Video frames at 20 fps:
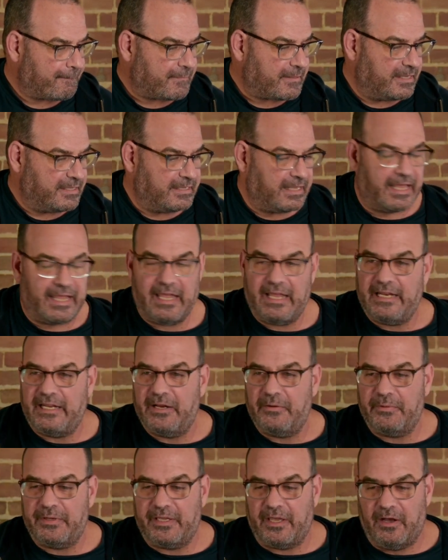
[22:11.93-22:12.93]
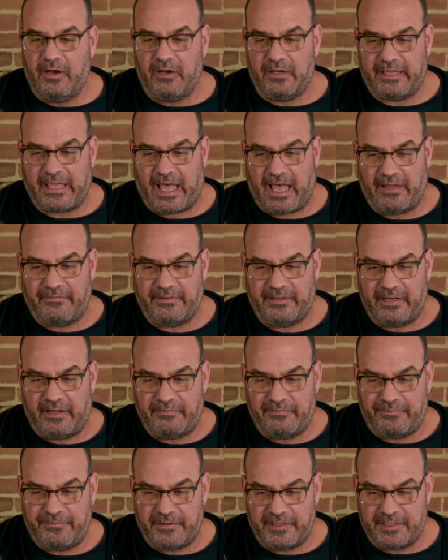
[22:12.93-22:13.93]
And here we go, Gavin.
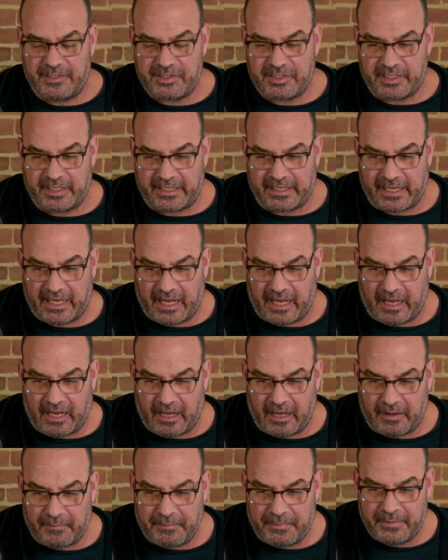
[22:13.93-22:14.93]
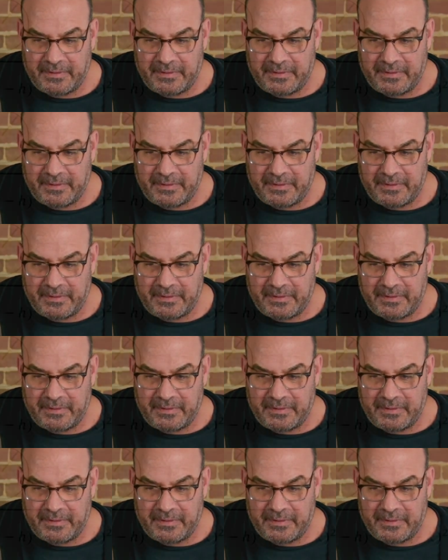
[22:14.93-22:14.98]
I'm finishing up.